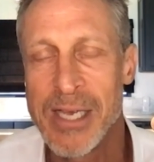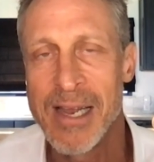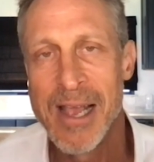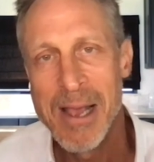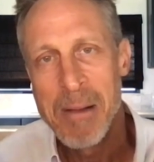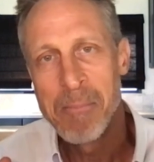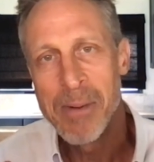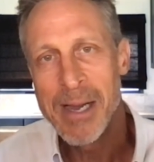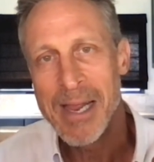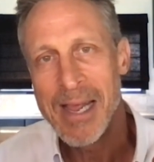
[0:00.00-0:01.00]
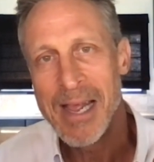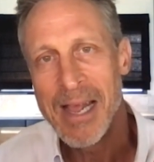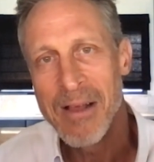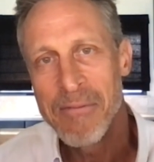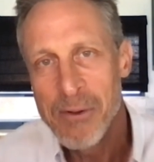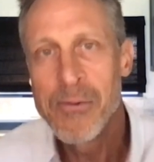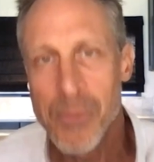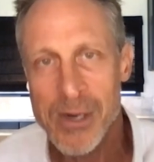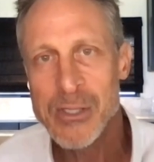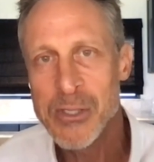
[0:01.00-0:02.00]
use it. But
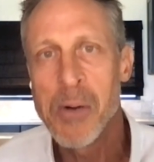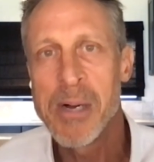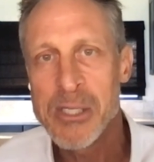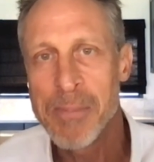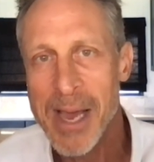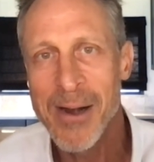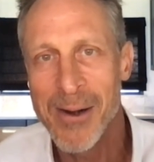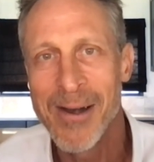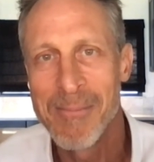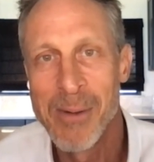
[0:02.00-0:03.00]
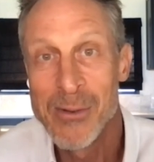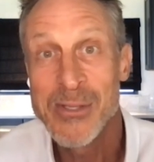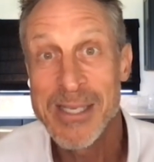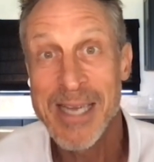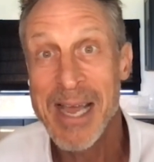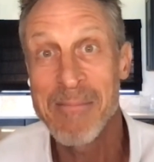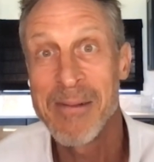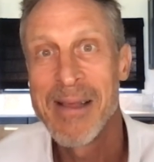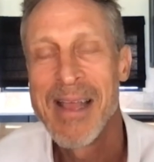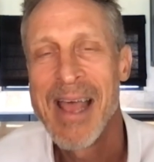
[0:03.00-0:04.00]
food works so much better most of the
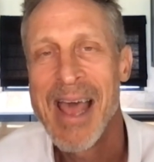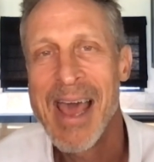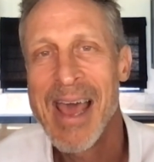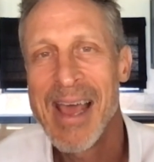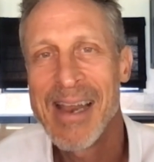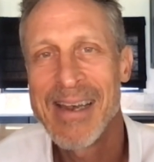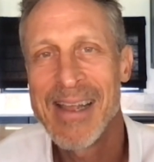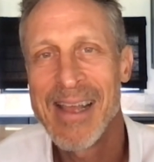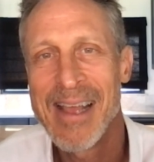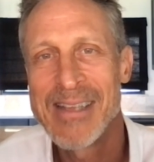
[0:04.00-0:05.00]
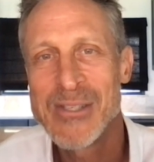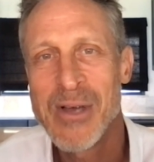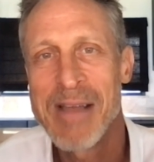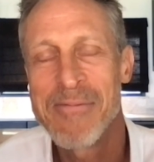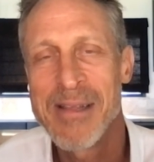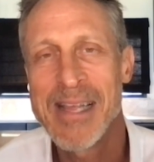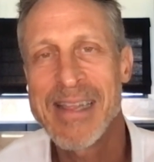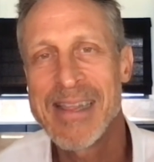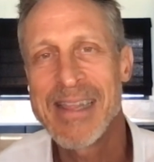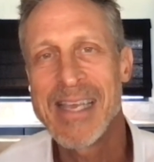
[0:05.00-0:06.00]
time. And and so I feel
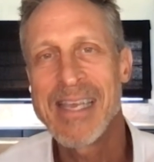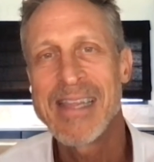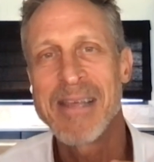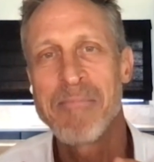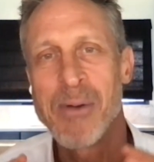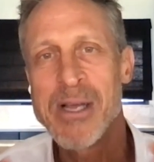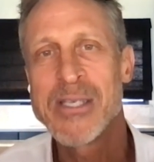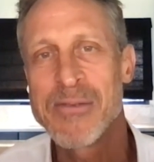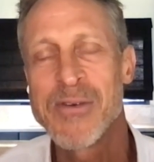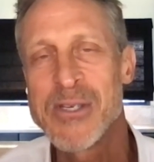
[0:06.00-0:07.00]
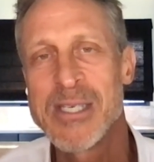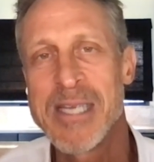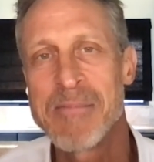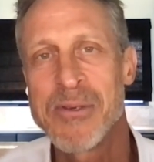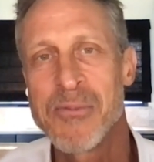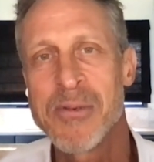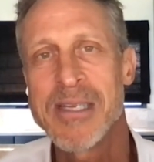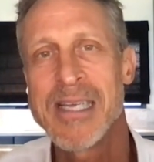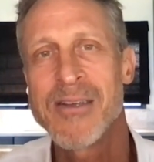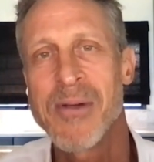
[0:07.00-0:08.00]
like the the book is the first attempt to
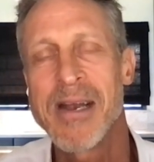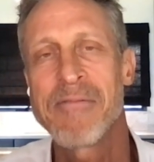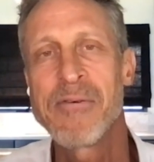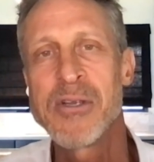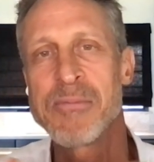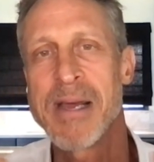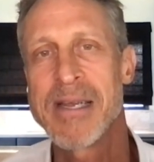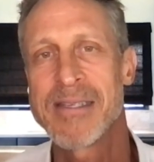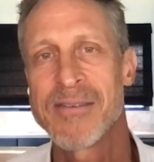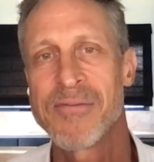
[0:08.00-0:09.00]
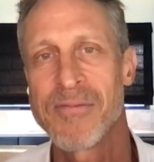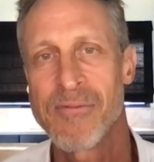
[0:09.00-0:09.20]
really create a food as medicine